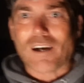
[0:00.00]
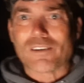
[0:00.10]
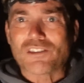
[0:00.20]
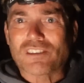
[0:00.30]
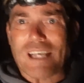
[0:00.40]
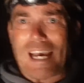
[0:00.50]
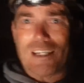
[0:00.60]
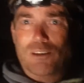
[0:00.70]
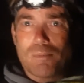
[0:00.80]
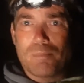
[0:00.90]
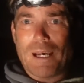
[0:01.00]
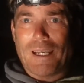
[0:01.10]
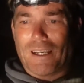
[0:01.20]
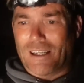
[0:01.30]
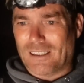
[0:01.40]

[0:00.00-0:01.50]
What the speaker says: Scad on bait.